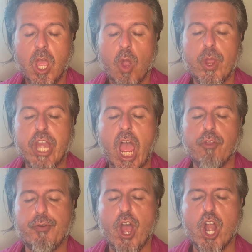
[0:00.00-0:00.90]

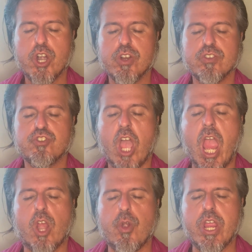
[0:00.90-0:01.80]
without first
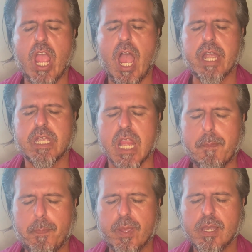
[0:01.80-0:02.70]
anchoring a
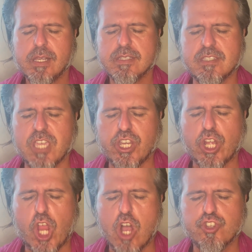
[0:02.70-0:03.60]

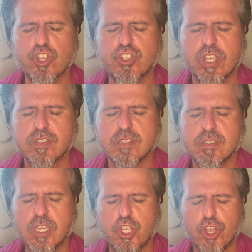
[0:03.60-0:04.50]
deep-seated
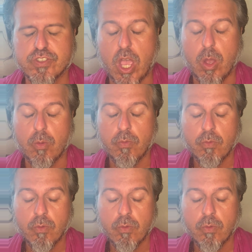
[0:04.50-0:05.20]
consciousness in yourself.